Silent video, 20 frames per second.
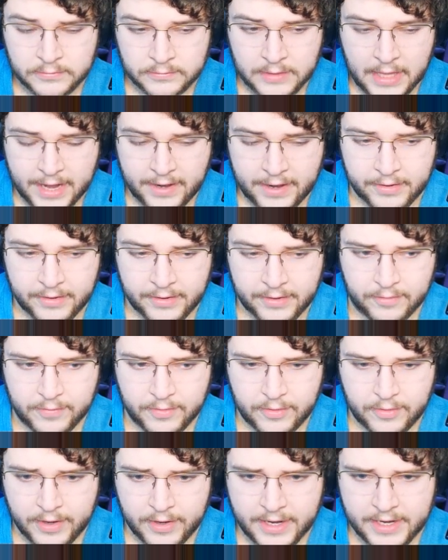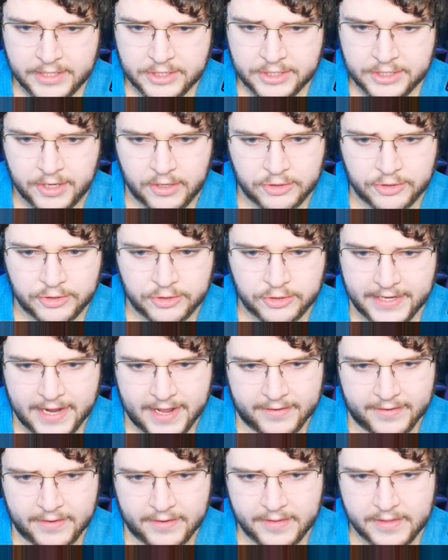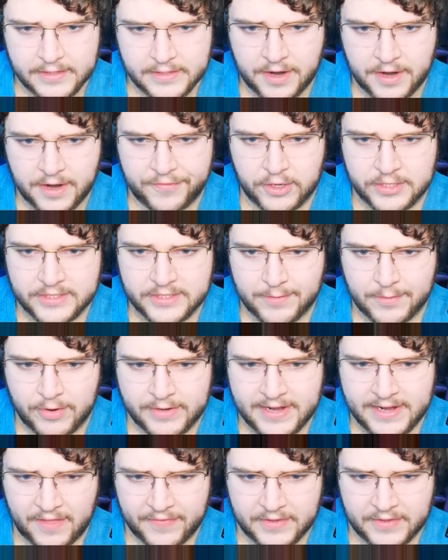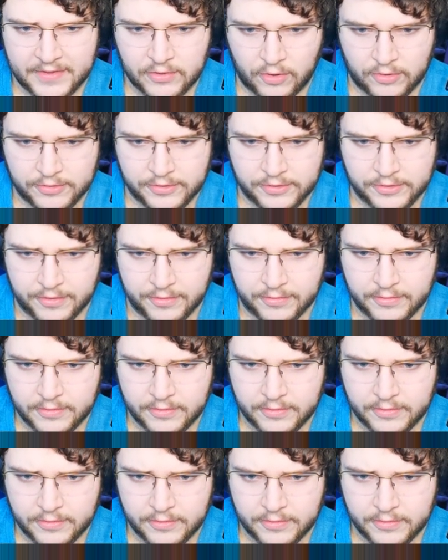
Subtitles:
I don't know. Well, we're just gonna go straight down. This is our first time going down this hole, too.